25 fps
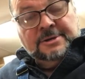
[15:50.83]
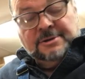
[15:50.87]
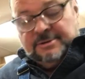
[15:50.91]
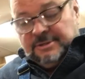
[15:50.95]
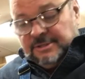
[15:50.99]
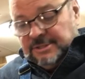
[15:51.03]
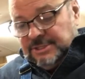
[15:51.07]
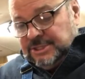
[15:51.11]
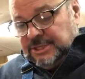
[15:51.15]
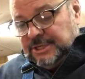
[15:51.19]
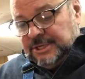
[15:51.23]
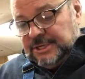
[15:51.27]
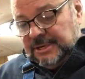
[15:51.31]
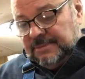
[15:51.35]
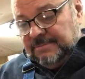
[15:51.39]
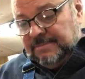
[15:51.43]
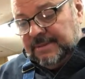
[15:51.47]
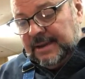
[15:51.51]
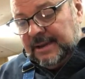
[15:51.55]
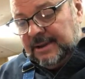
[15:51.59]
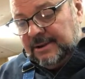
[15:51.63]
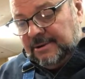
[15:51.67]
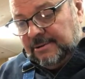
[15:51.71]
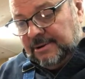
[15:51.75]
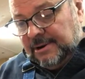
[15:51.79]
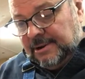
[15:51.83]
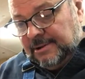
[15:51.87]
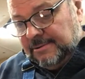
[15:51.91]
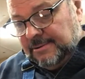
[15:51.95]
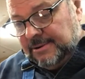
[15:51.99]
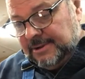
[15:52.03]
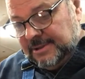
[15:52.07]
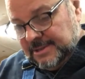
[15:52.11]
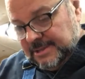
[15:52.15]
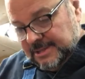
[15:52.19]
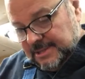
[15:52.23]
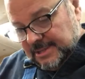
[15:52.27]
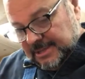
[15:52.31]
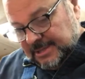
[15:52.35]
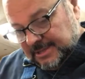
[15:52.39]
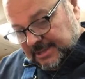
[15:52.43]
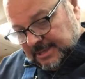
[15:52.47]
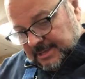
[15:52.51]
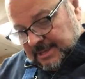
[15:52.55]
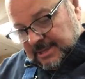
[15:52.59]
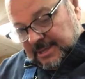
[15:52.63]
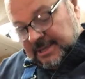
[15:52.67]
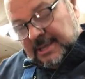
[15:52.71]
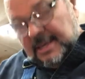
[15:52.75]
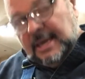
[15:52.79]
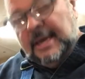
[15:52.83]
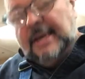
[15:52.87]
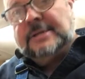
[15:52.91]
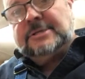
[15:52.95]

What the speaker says: can see it in the background, and